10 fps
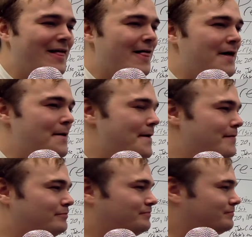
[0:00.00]

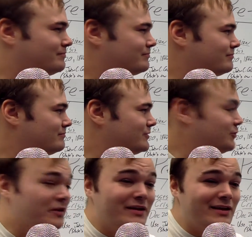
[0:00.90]

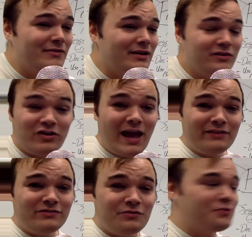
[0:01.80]
So they didn't even get a
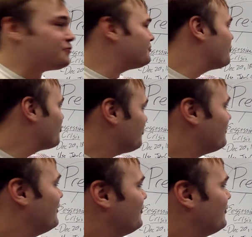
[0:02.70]
chance to vote for him,